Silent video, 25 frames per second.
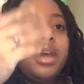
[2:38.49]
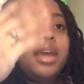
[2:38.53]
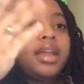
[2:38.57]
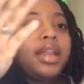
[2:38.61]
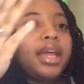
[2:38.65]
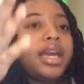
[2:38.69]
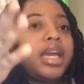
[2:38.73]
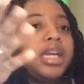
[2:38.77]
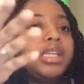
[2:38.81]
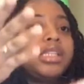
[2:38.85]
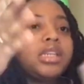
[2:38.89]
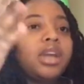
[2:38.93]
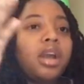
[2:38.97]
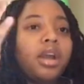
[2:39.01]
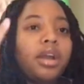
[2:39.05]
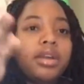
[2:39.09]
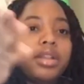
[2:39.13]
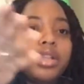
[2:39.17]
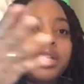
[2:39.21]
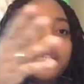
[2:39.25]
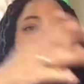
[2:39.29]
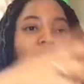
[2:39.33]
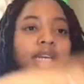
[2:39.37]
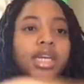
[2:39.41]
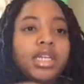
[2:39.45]
like he's
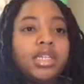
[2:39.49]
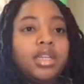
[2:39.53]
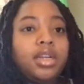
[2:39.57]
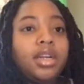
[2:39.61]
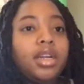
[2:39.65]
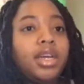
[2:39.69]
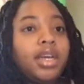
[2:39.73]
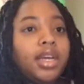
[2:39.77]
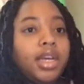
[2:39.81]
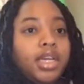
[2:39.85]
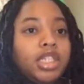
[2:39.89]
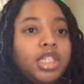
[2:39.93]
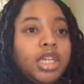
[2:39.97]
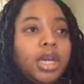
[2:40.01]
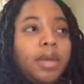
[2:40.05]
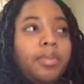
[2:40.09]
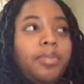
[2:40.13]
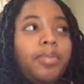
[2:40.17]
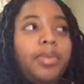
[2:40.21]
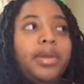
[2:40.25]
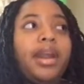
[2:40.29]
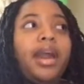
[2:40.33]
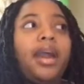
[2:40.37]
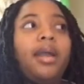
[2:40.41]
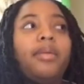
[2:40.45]
currently stationed in egypt
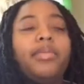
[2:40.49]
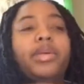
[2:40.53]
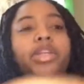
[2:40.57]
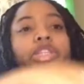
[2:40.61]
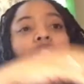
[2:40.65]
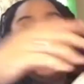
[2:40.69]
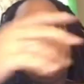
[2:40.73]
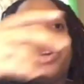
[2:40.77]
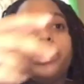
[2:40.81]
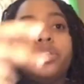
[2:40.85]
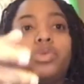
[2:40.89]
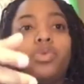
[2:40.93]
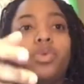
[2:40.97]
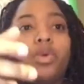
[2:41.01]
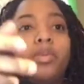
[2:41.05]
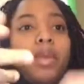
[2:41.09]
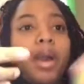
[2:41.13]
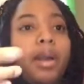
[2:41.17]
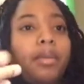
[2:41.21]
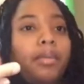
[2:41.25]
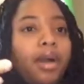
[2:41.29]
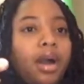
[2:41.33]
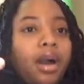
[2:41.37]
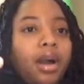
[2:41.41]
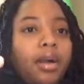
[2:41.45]
and i'm in jersey with my
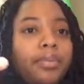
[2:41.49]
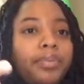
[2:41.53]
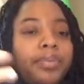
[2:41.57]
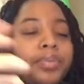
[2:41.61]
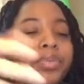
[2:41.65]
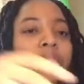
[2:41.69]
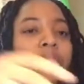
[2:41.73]
mom